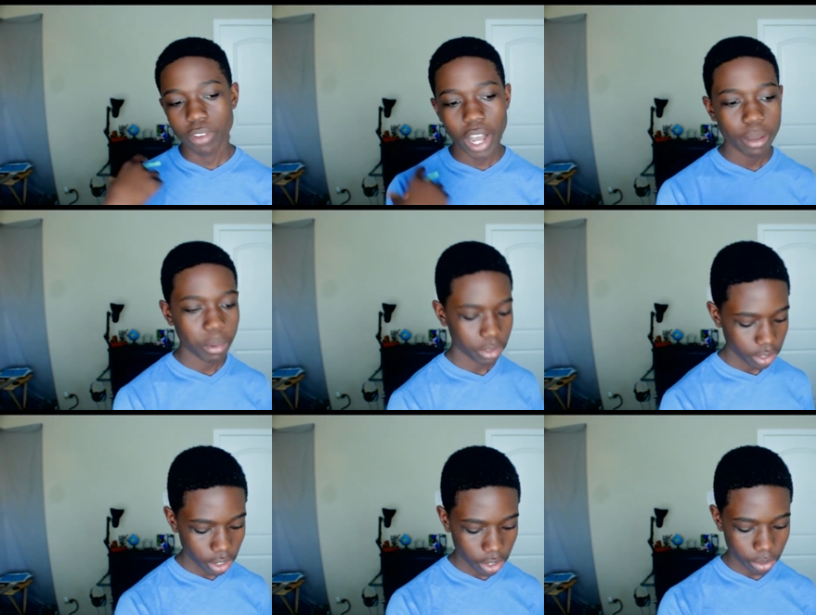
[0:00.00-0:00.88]
vibe on
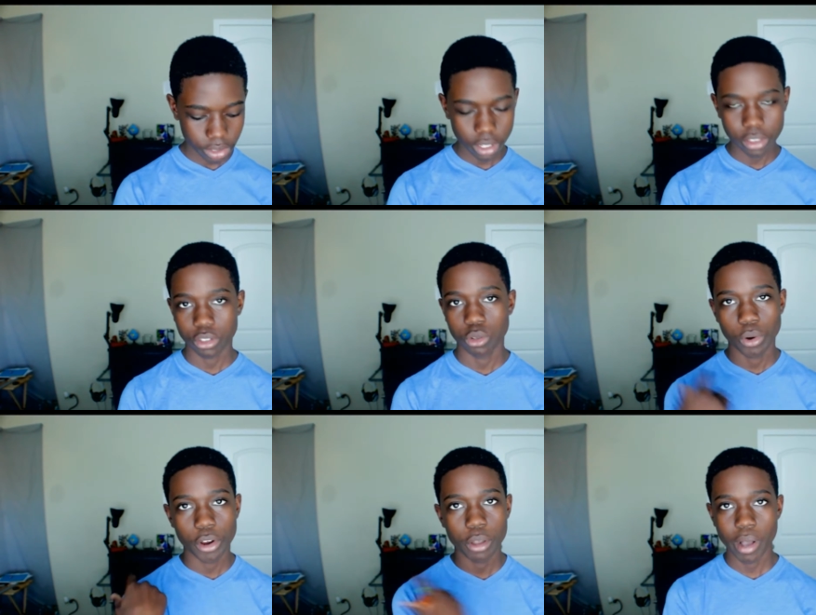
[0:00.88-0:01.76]
the yo-yo is nothing to
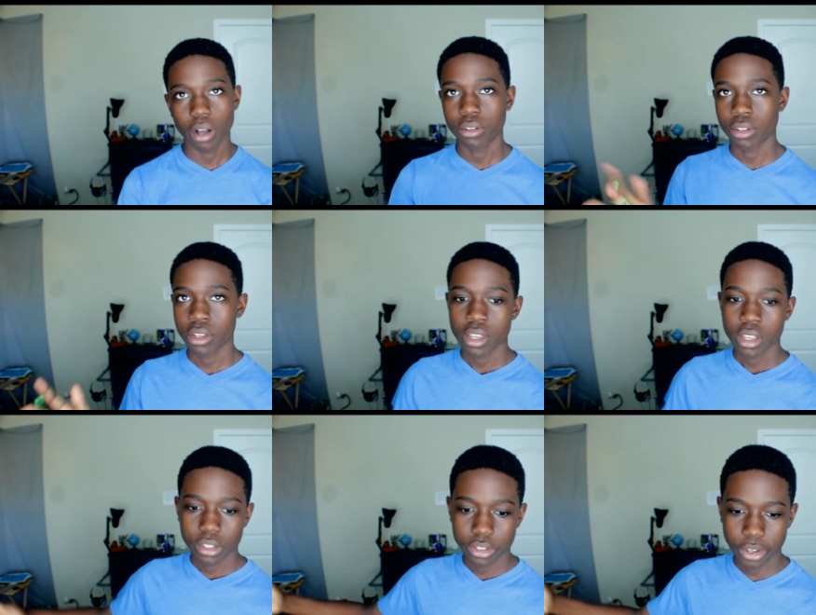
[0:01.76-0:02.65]
worry about.
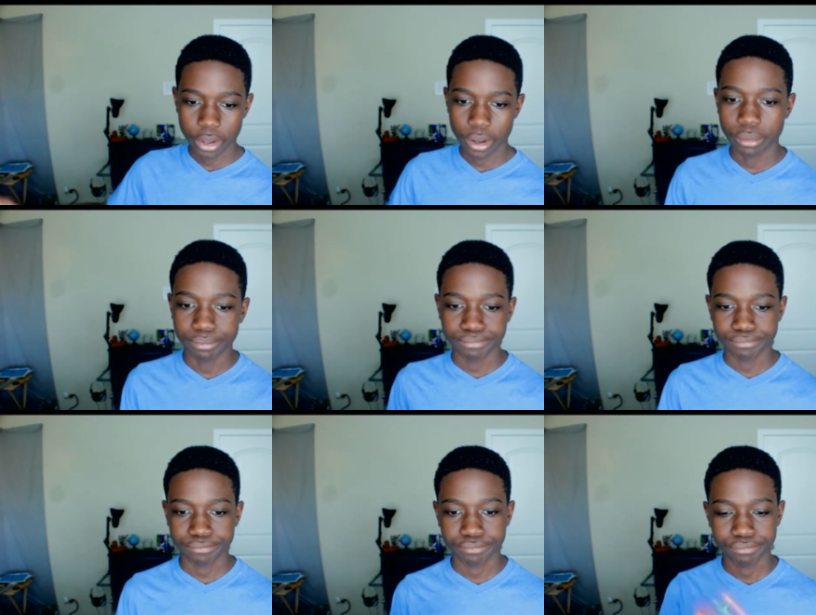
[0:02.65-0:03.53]
So
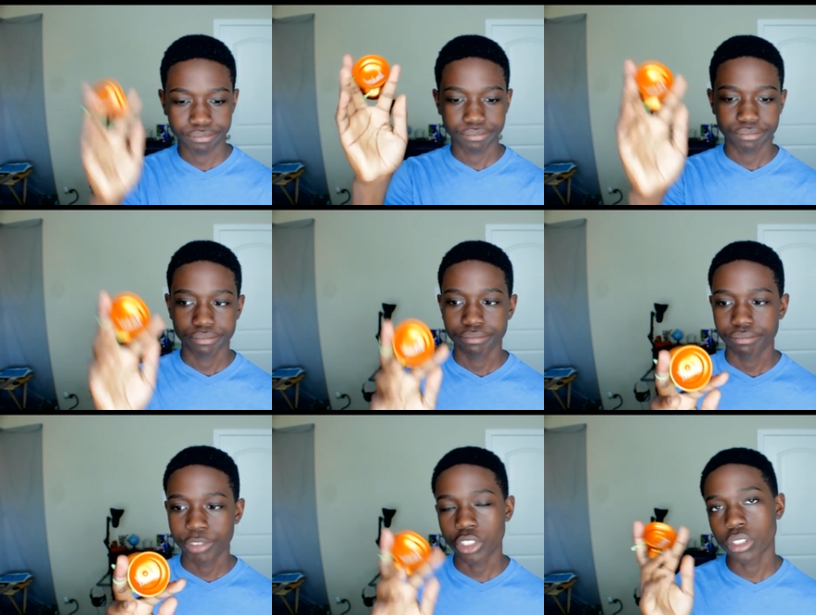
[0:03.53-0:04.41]

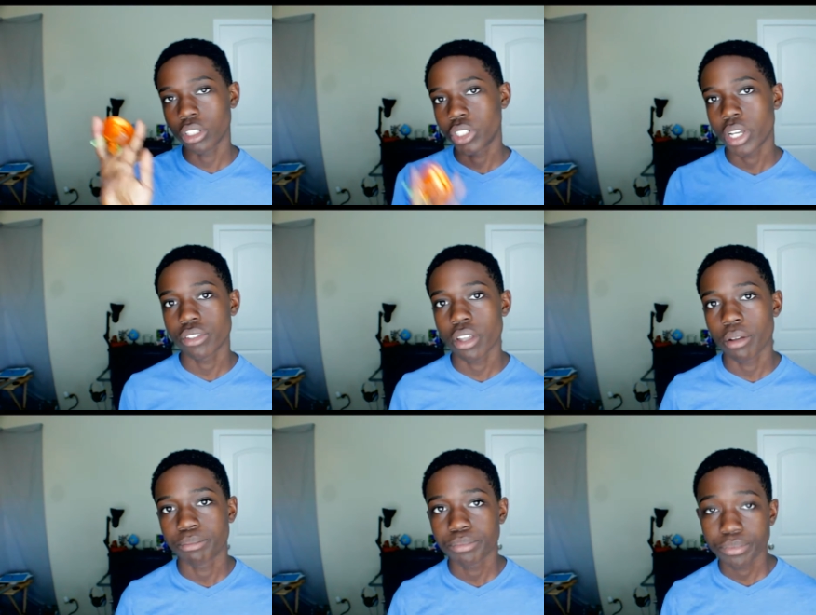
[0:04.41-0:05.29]
just to let you guys know.